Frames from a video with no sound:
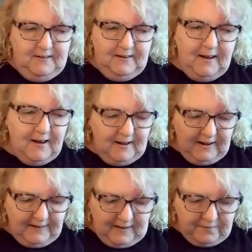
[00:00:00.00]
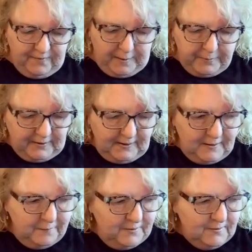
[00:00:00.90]
Yeah, I like that fabric,
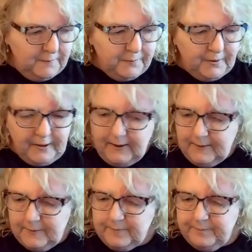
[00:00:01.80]
Kim. Isn't it pretty?